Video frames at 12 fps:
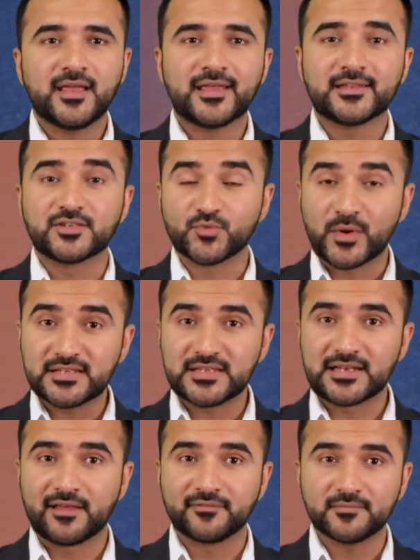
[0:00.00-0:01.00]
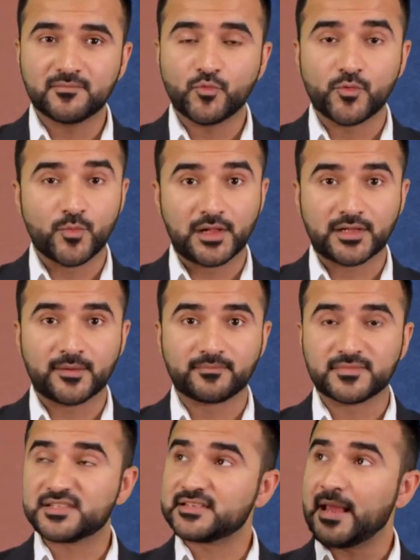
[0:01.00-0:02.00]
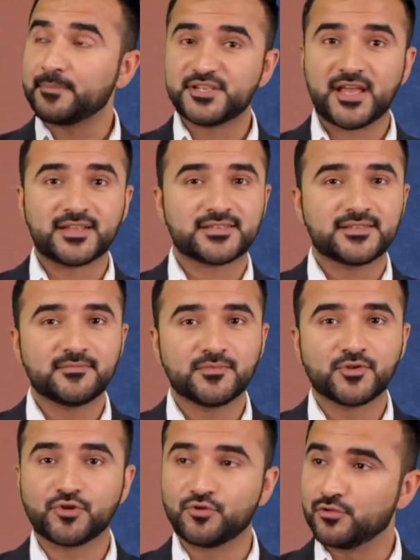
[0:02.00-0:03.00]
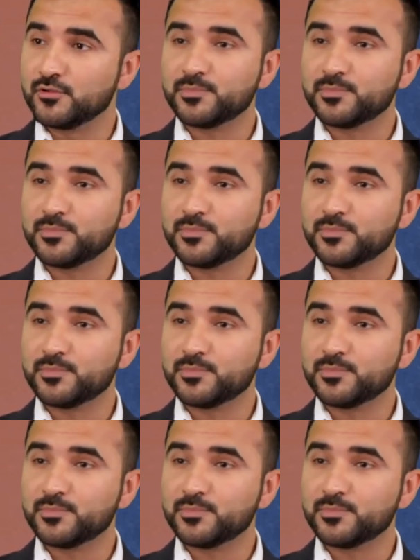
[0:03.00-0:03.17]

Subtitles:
In 2011, we welcomed Snapchat, Google+,